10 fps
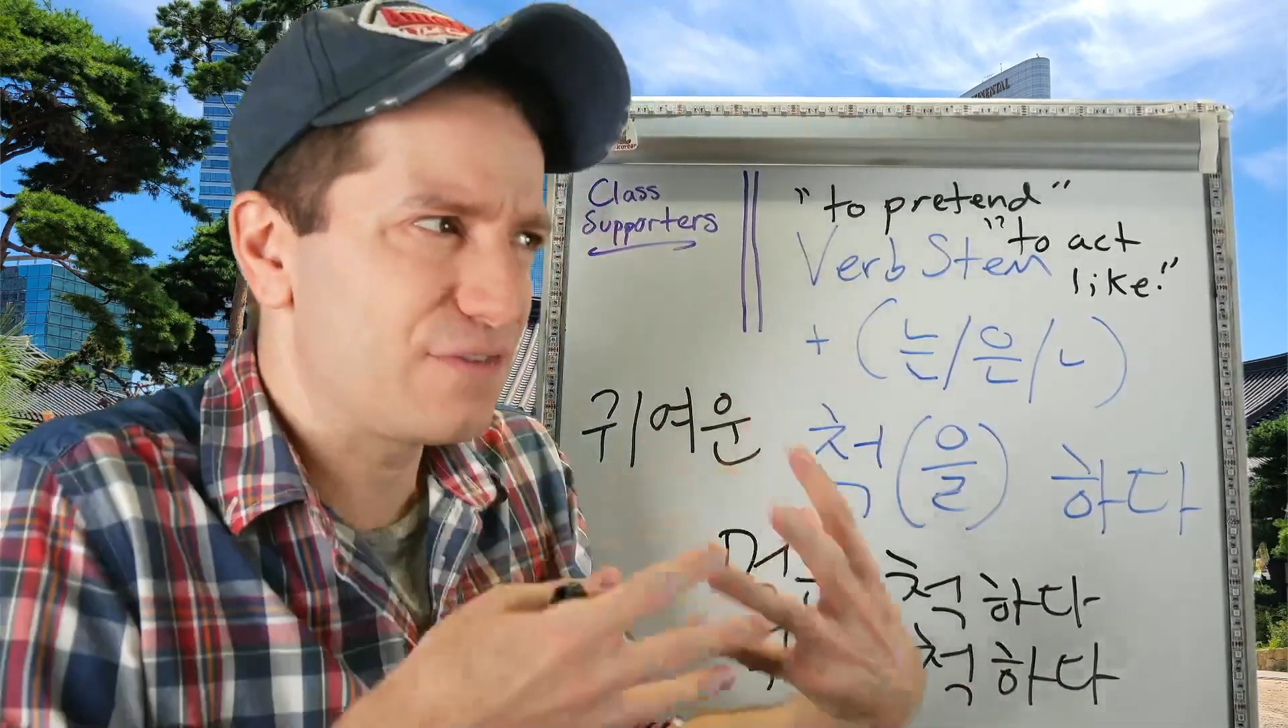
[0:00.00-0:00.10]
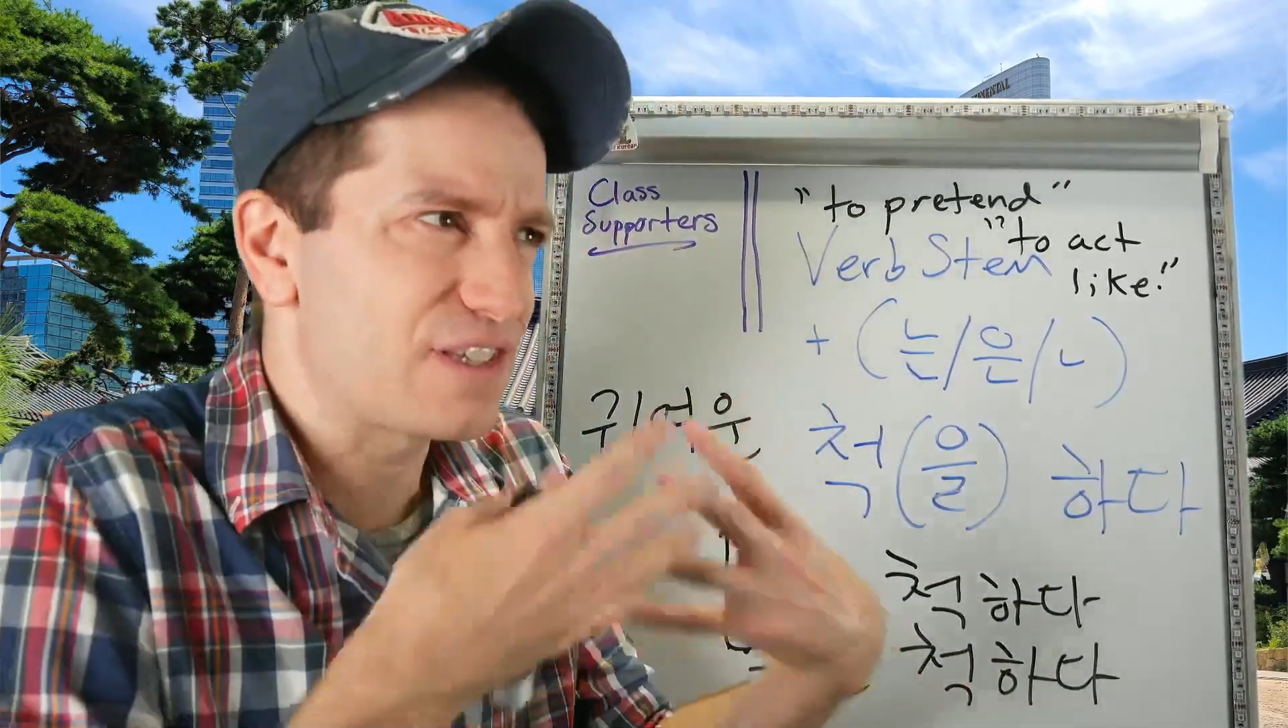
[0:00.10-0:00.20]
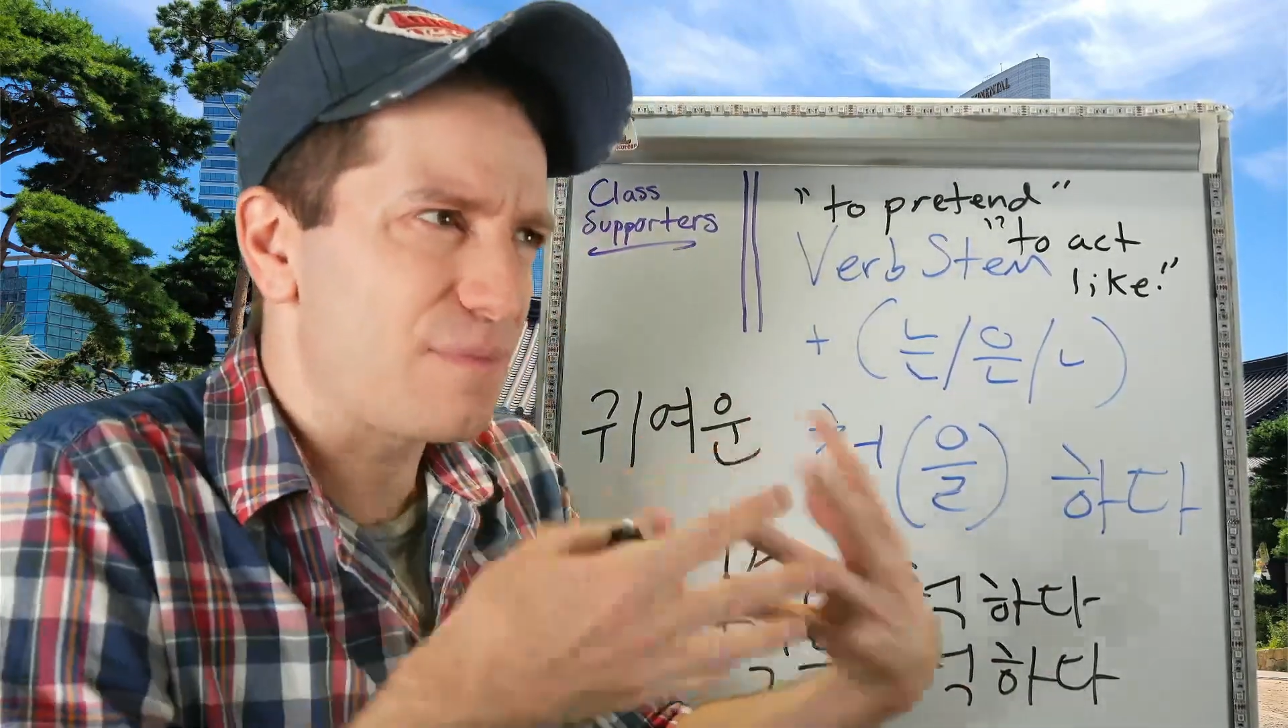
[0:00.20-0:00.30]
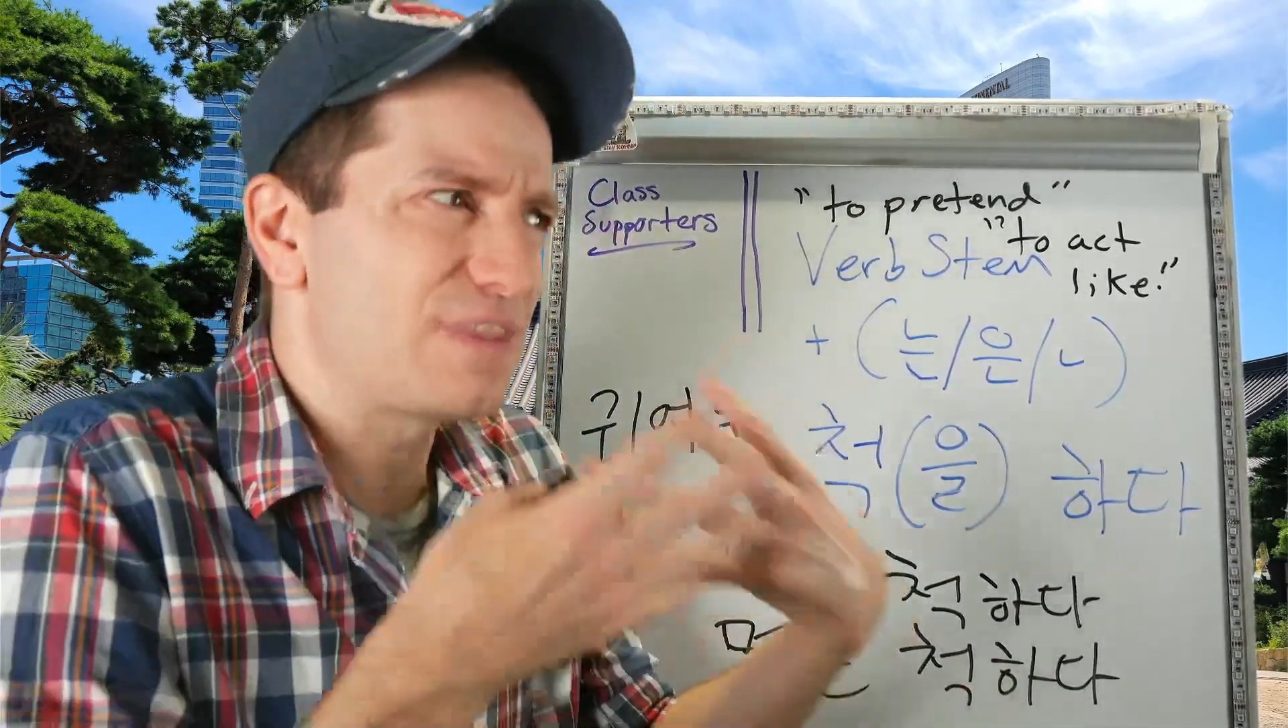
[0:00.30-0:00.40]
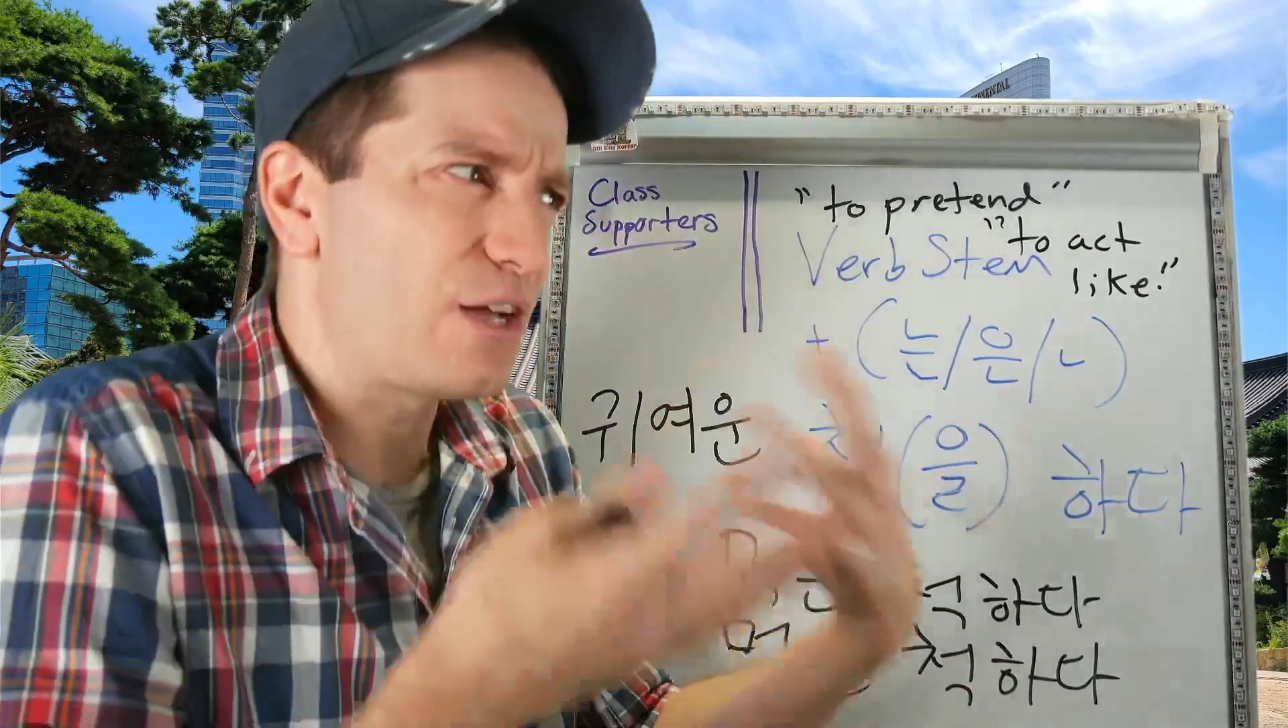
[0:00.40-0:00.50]

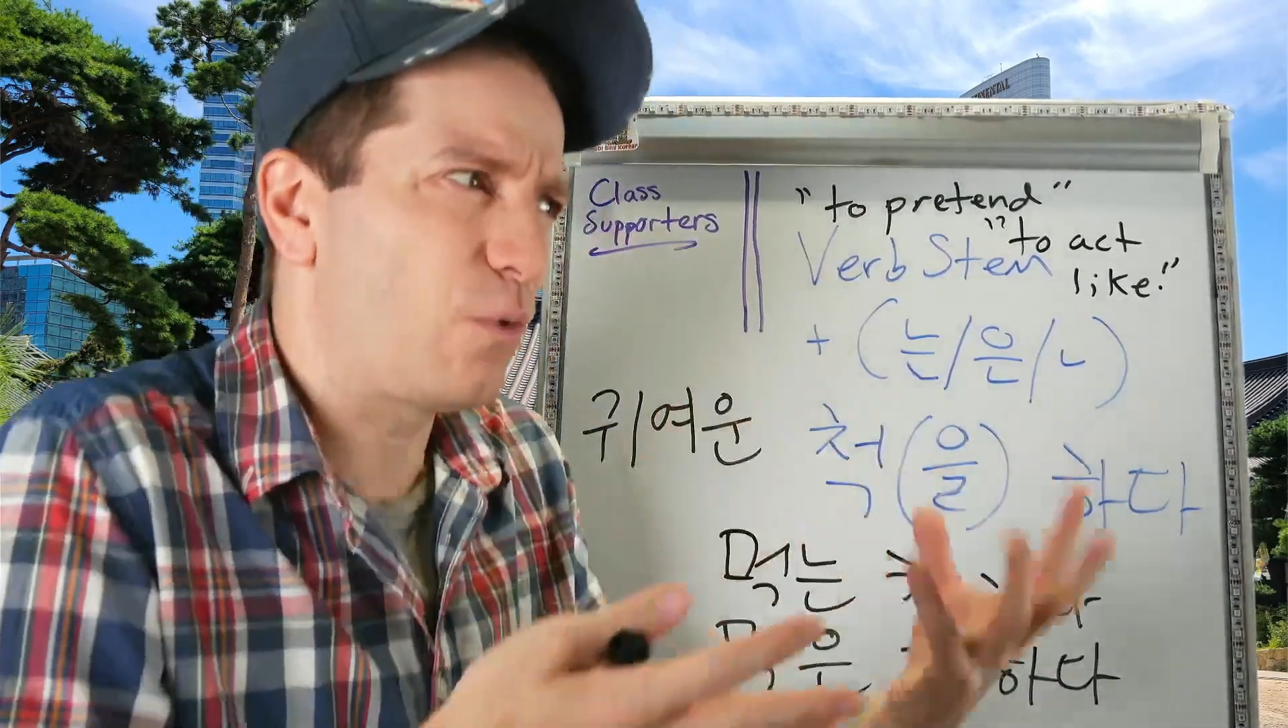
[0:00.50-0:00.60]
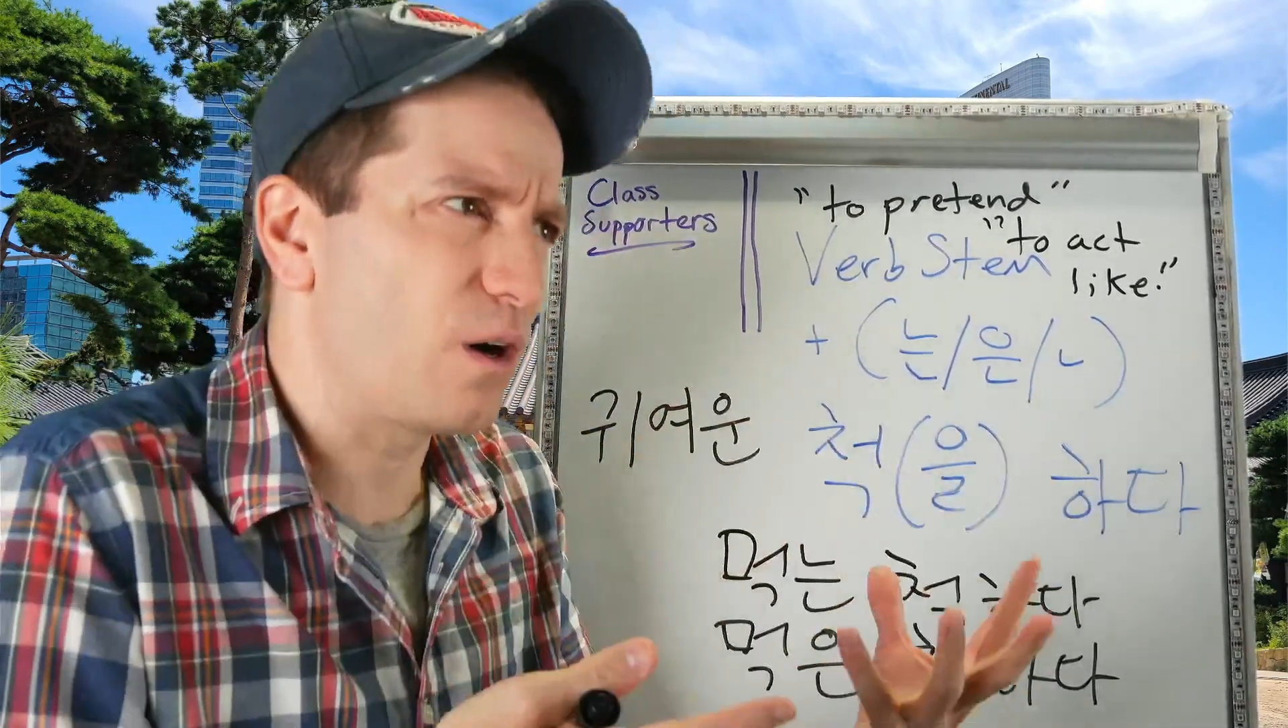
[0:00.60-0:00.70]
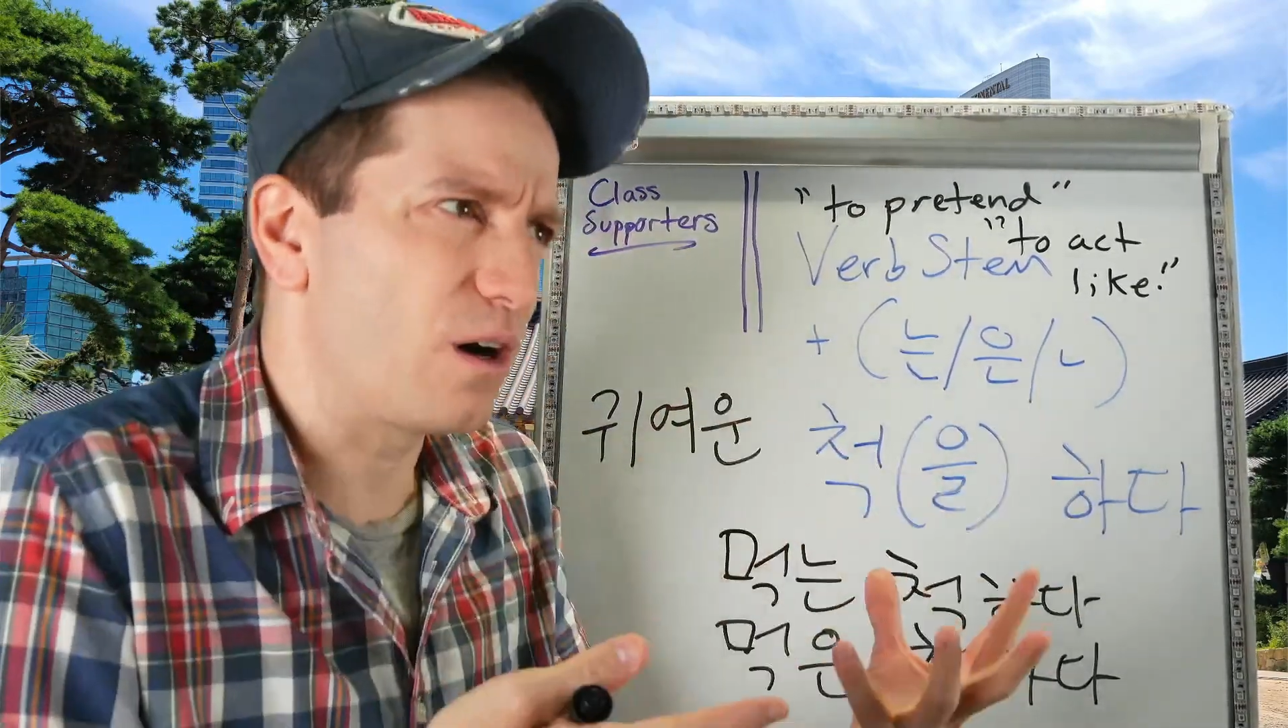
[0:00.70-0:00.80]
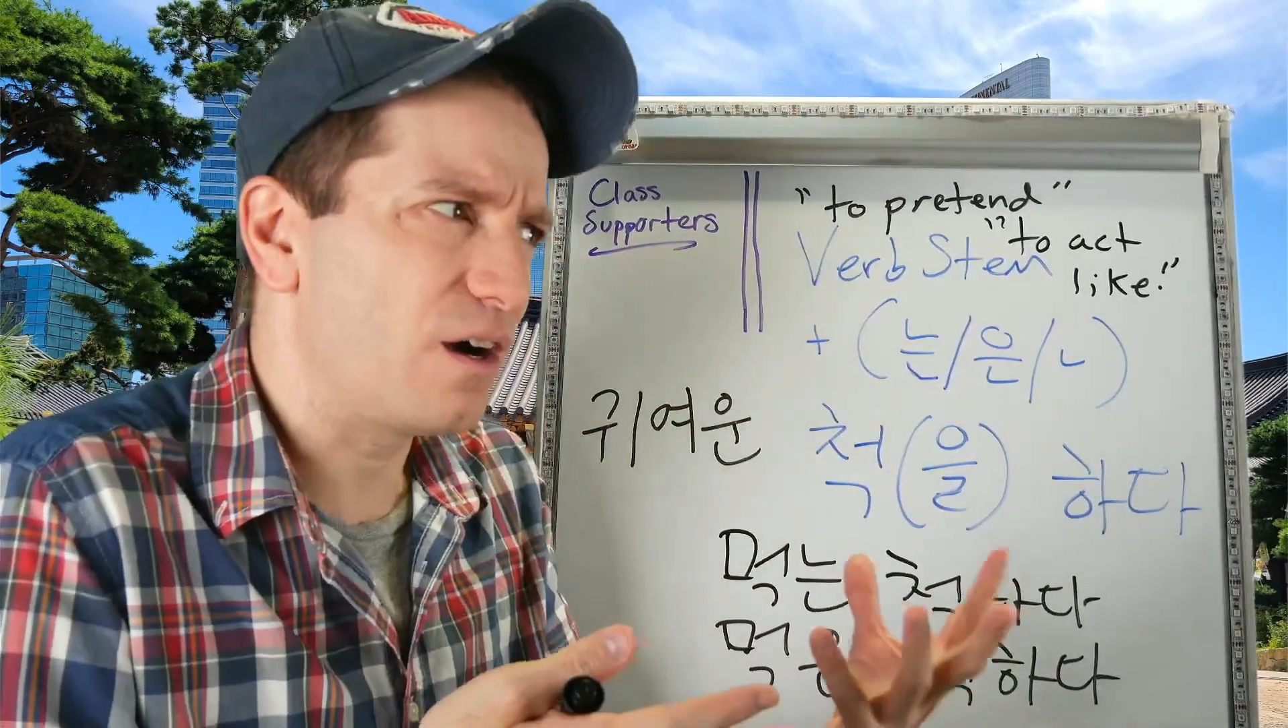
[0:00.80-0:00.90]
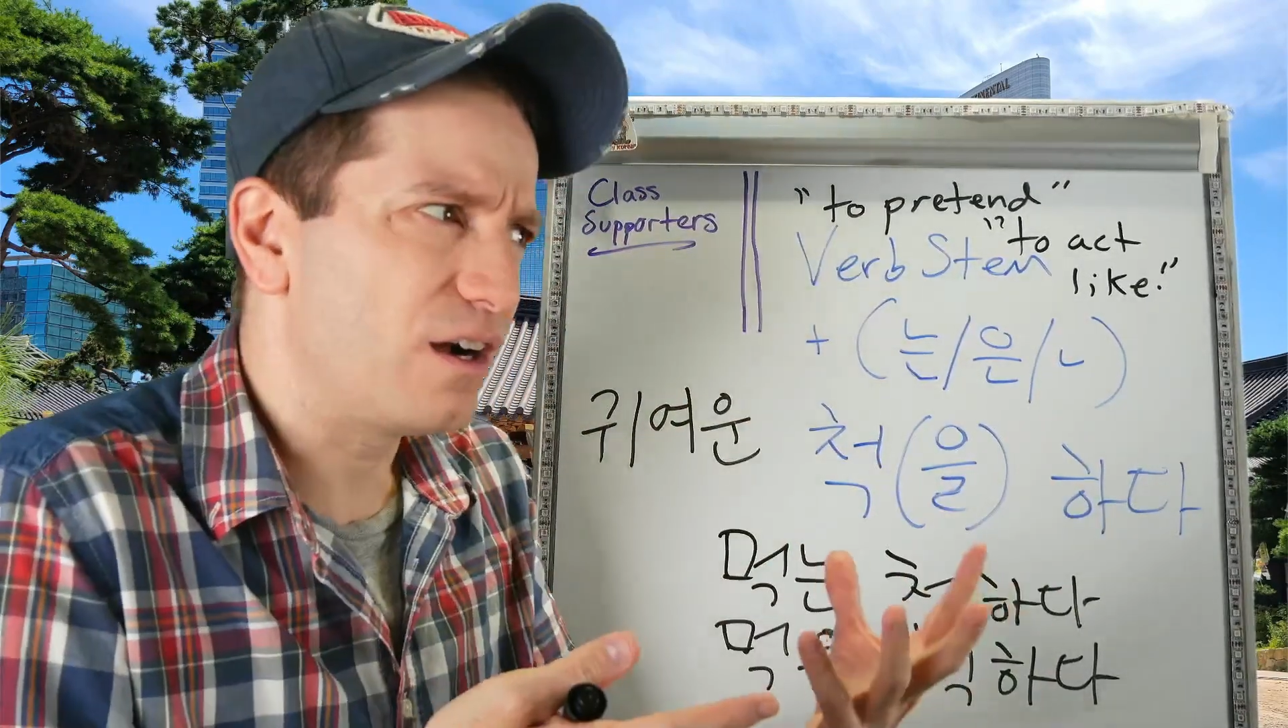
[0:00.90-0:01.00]
something
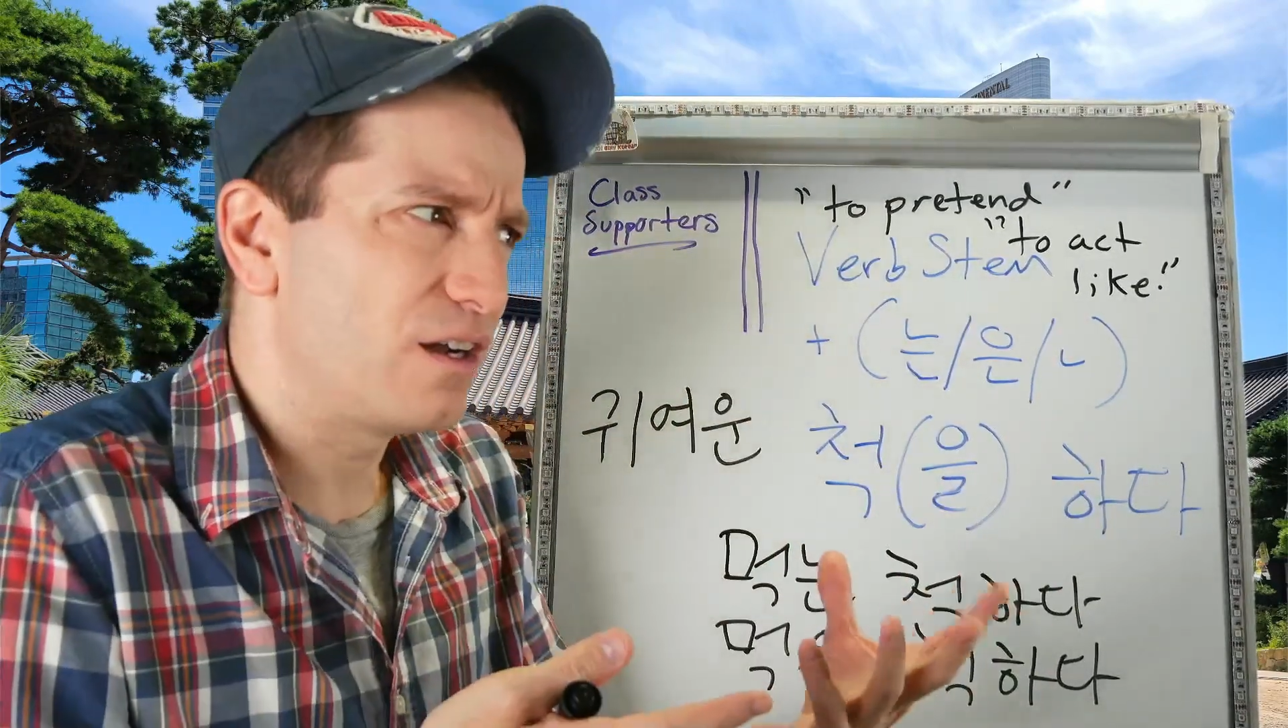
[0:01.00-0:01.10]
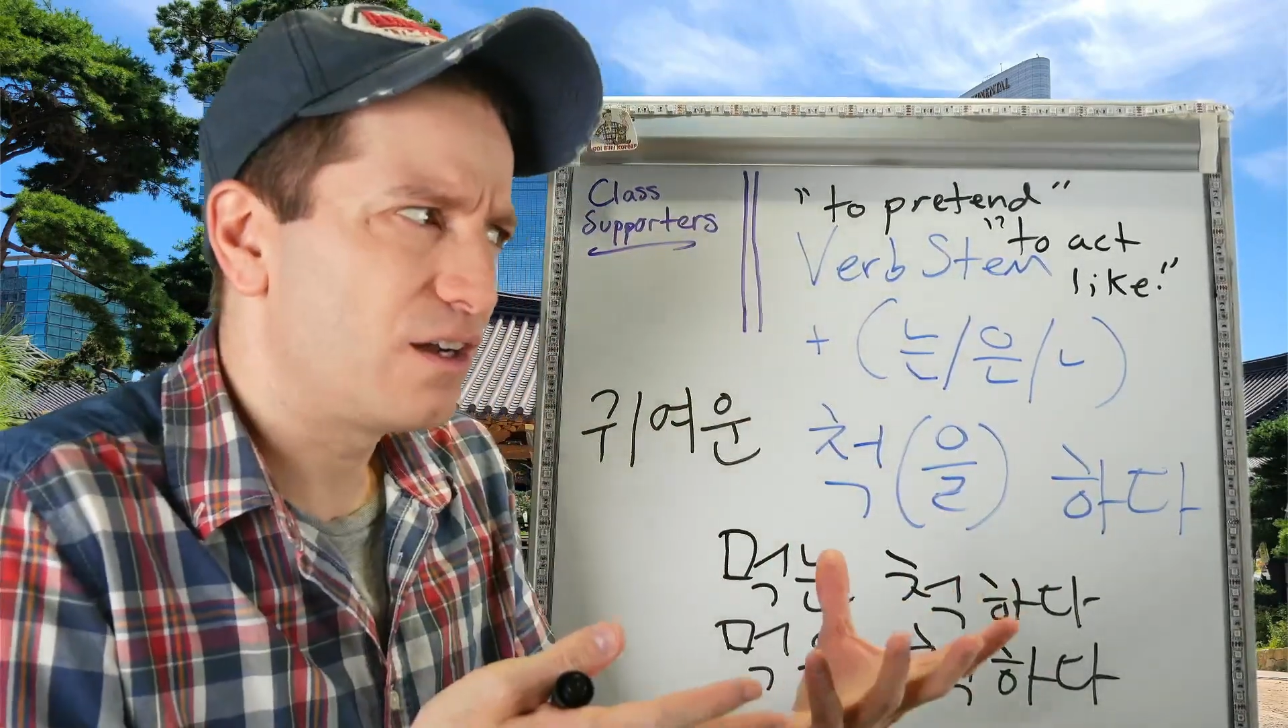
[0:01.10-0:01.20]
were,